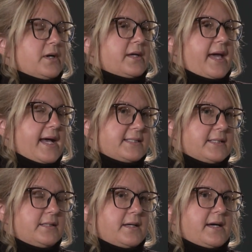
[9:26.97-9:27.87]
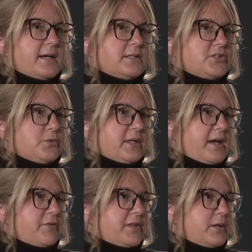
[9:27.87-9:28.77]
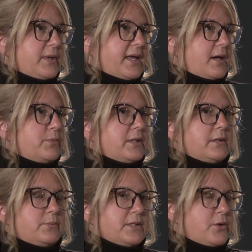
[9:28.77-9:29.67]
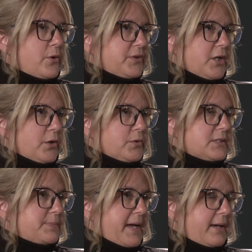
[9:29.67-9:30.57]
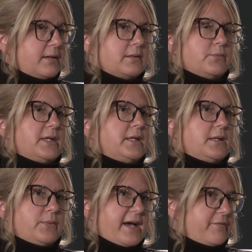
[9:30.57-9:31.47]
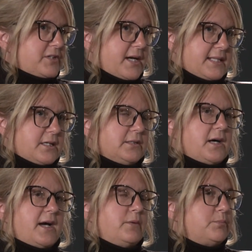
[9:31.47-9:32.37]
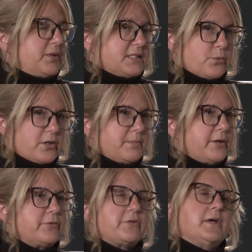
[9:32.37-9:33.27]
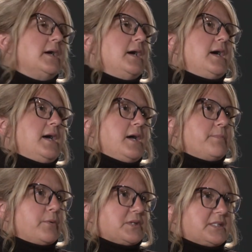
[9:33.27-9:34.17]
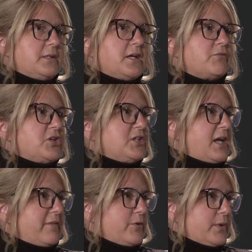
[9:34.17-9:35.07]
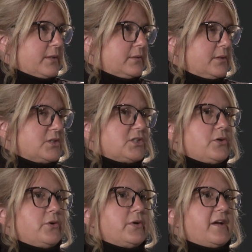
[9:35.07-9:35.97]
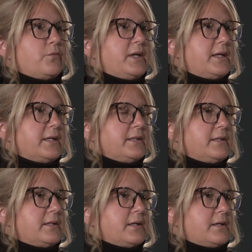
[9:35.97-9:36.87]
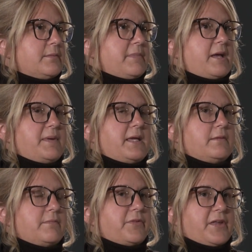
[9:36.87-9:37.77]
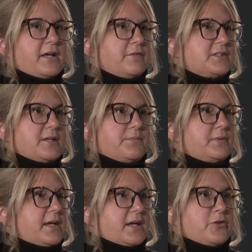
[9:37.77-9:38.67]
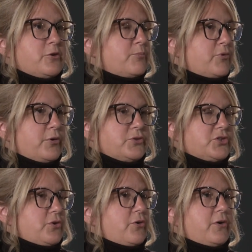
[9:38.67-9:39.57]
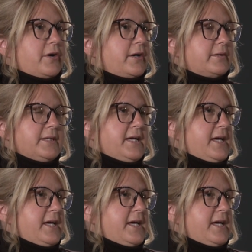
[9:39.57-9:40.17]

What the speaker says: CASA is doing everything we can. We go in the local spec, we advertise online, plus word of mouth, but we're still not reaching everyone. So if we can maybe think of another approach, or